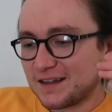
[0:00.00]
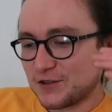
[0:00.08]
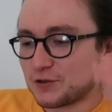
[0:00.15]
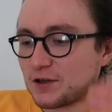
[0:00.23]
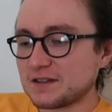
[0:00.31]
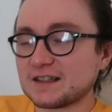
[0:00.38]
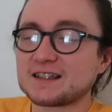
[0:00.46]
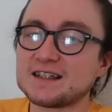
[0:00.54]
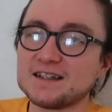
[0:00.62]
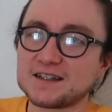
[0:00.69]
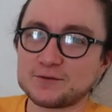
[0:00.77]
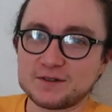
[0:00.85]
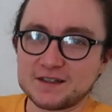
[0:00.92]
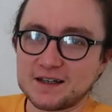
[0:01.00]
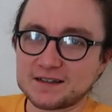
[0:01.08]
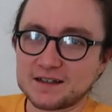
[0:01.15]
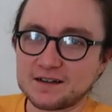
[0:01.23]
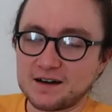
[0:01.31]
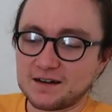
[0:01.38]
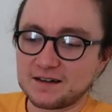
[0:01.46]
you couldn't see this with the
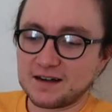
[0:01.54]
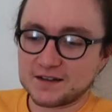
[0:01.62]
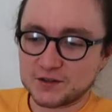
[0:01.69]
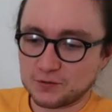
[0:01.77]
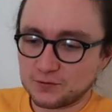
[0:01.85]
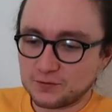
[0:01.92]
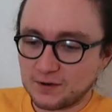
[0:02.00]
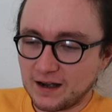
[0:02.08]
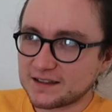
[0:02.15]
naked eye at all.